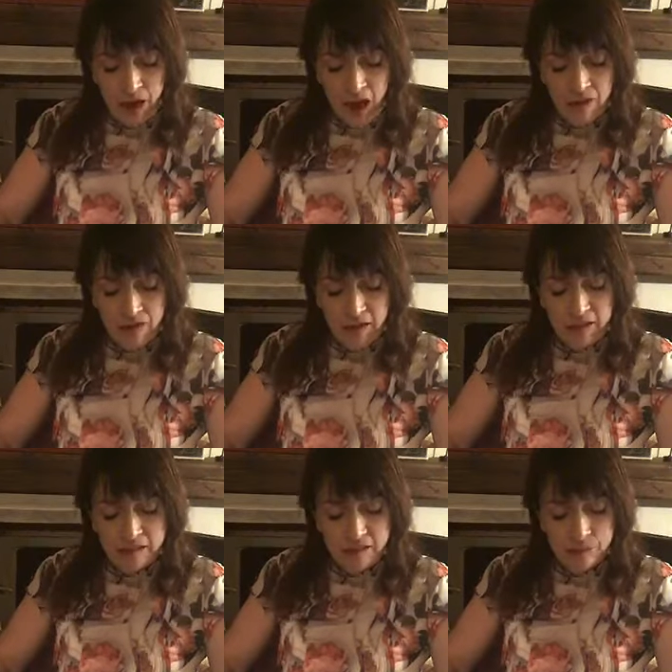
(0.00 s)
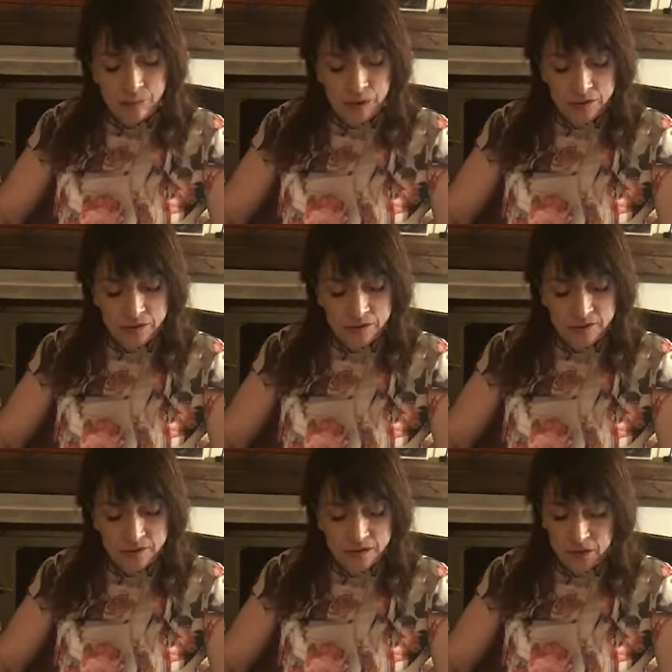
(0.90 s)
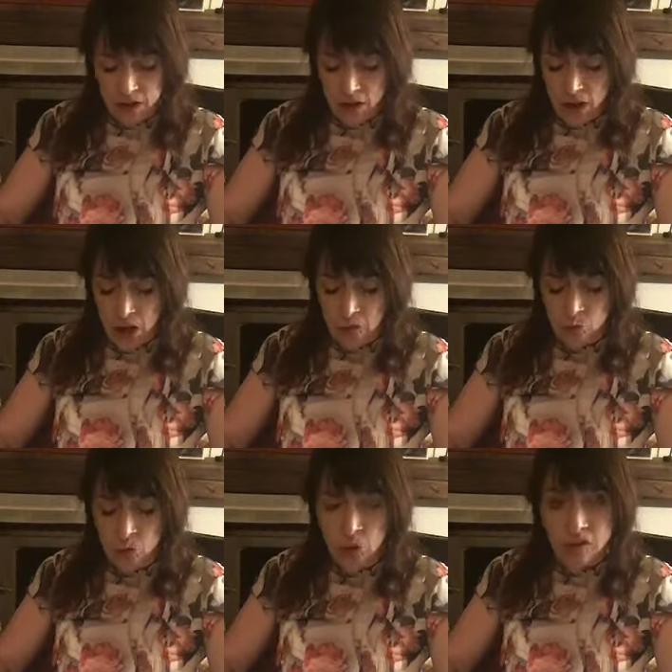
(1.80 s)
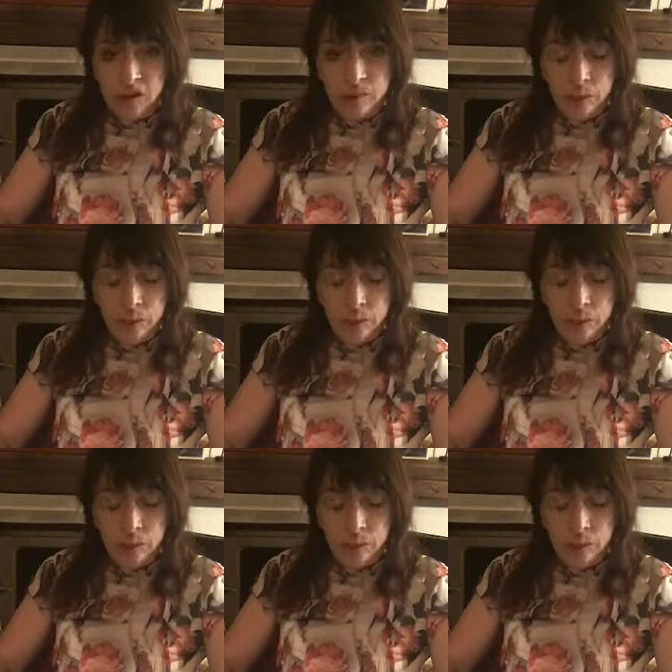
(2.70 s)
I felt his pulse, and wrote him a